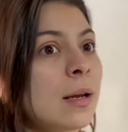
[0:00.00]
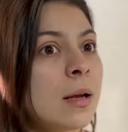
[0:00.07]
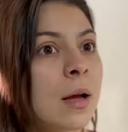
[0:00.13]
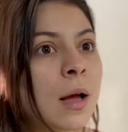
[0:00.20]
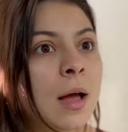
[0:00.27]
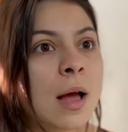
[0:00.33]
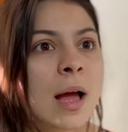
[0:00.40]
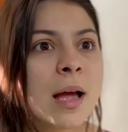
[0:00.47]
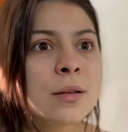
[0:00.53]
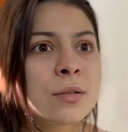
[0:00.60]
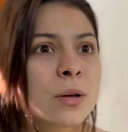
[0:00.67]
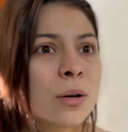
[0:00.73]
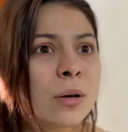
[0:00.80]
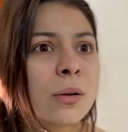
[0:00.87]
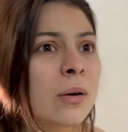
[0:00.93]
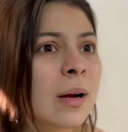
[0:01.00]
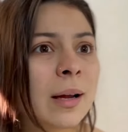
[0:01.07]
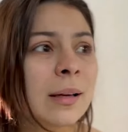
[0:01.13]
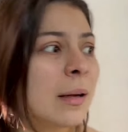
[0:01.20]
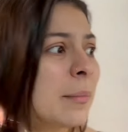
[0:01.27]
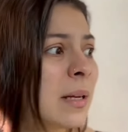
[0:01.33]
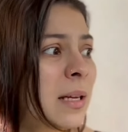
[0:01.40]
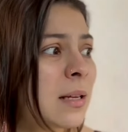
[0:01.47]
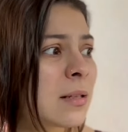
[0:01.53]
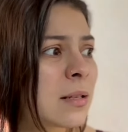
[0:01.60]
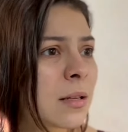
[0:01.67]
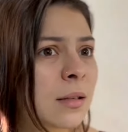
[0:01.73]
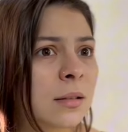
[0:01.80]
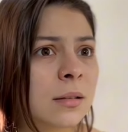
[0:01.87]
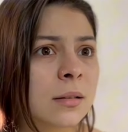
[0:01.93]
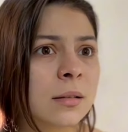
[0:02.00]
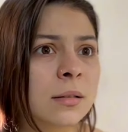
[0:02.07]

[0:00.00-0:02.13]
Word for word: You just need to put it on the table. Eduarda!